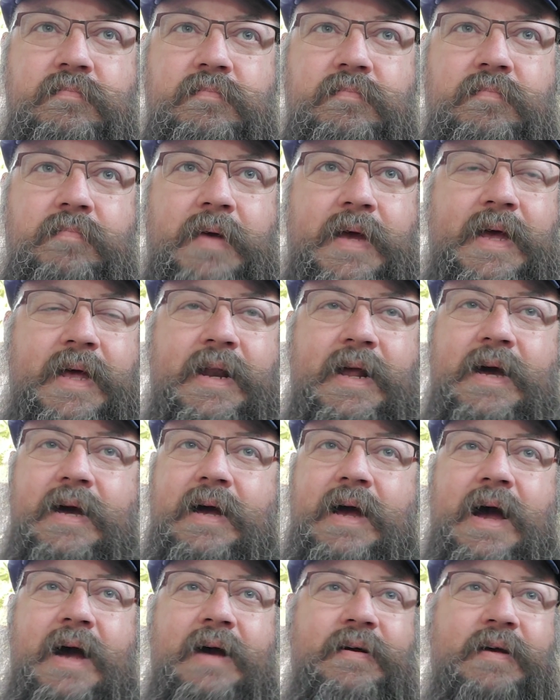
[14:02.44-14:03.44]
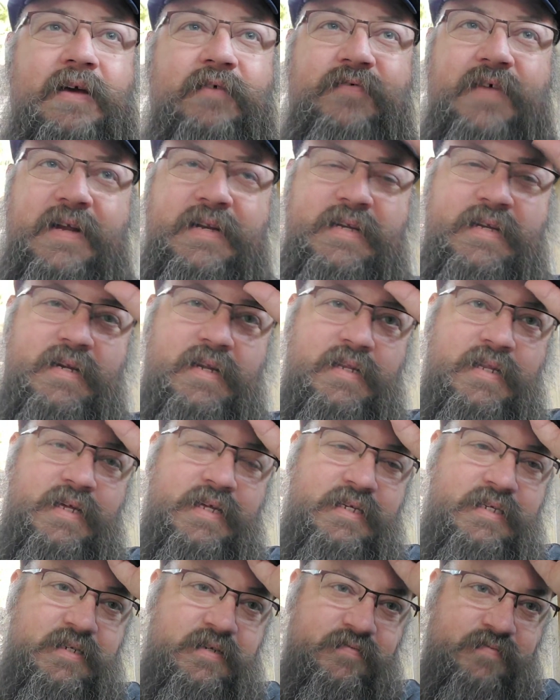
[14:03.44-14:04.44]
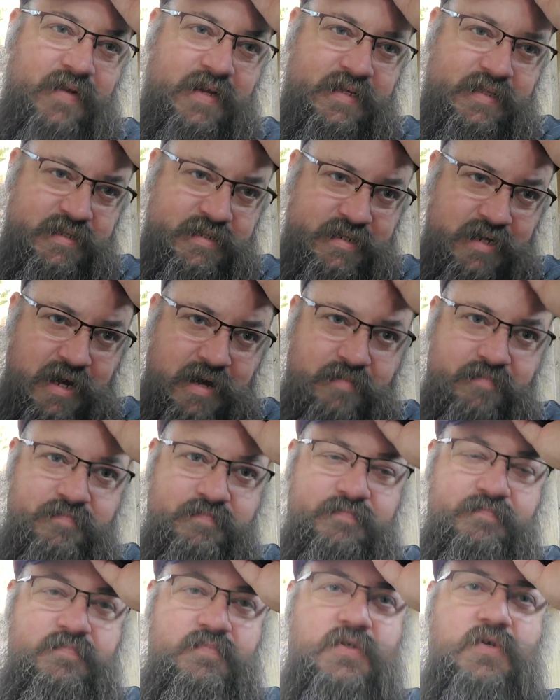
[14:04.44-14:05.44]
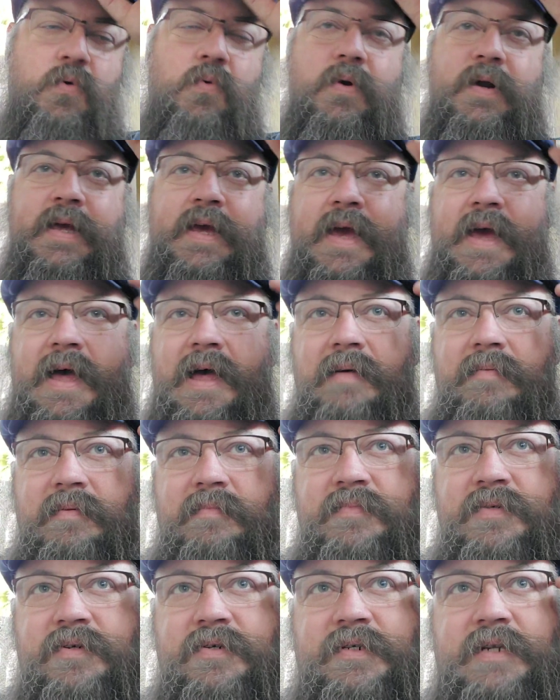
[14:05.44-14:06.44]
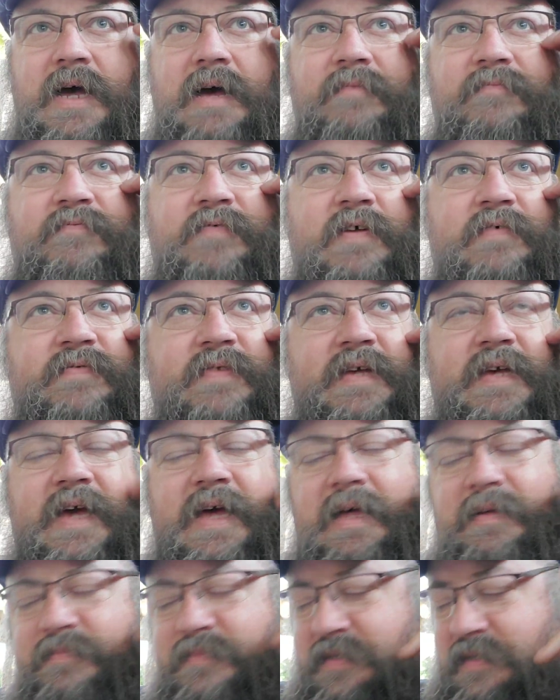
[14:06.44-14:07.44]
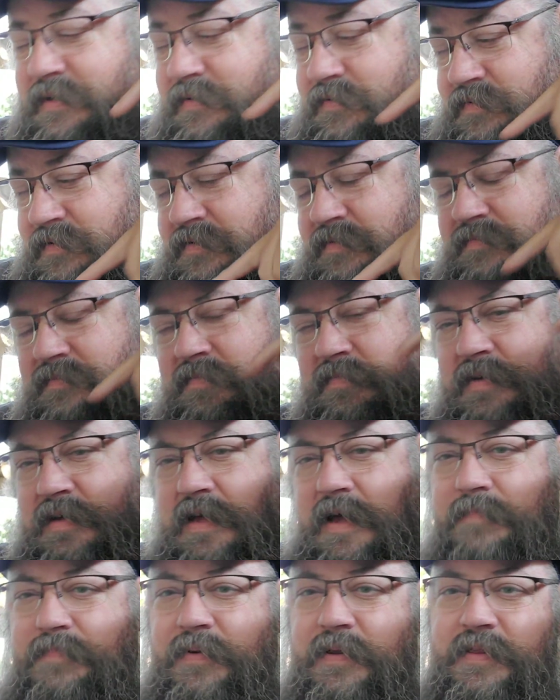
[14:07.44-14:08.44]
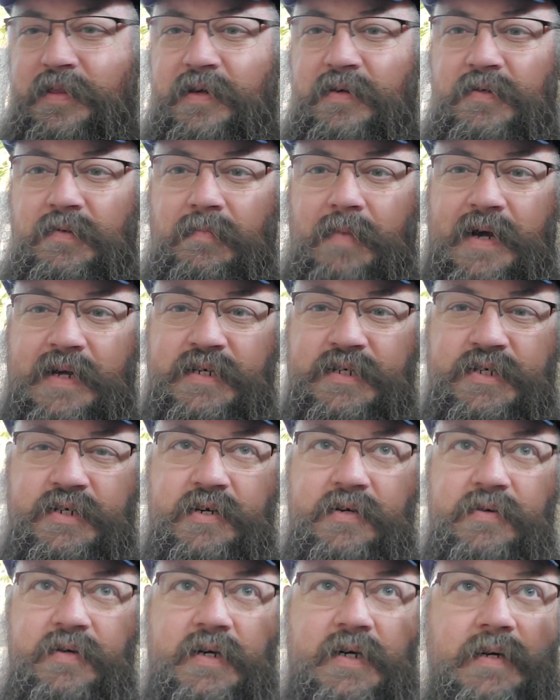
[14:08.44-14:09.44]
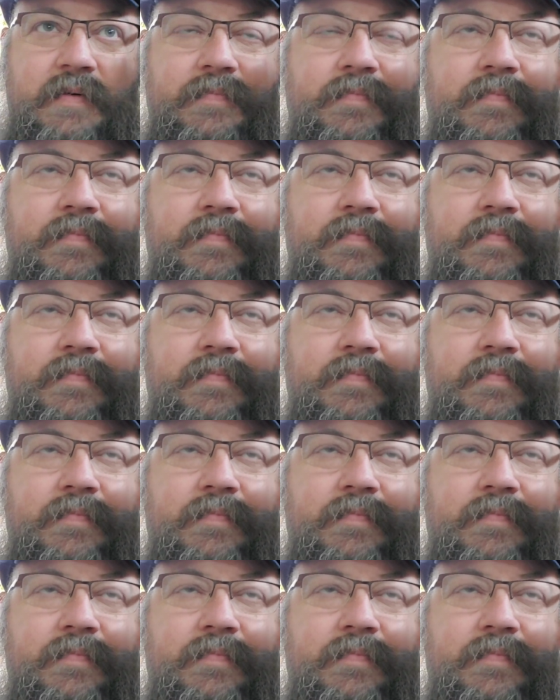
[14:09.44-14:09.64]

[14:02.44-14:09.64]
man, I if I did a list of like the top 20 albums or top 50 albums, a couple of those might show up.